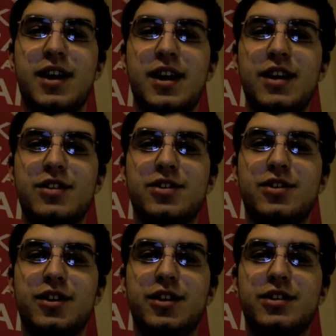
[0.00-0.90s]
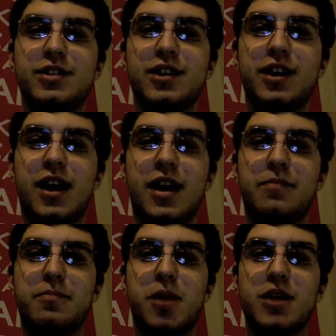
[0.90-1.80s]
is that
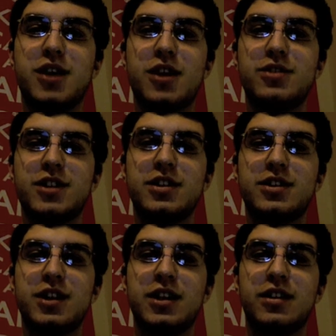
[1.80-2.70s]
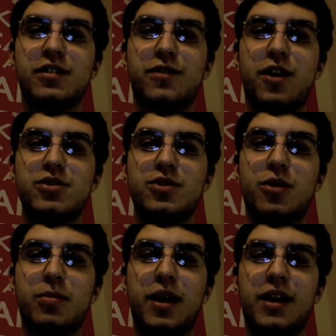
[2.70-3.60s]
mitosis is far too
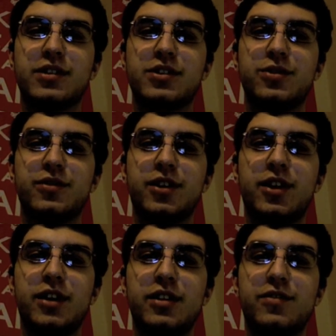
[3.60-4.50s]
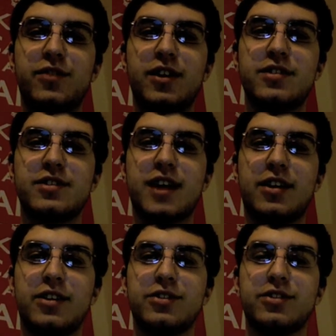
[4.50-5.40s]
complex to have occurred in the first
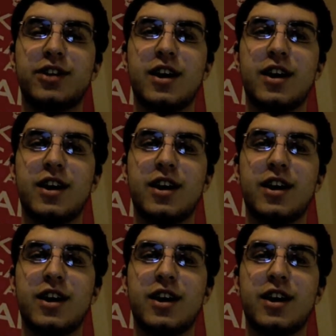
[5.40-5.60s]
cells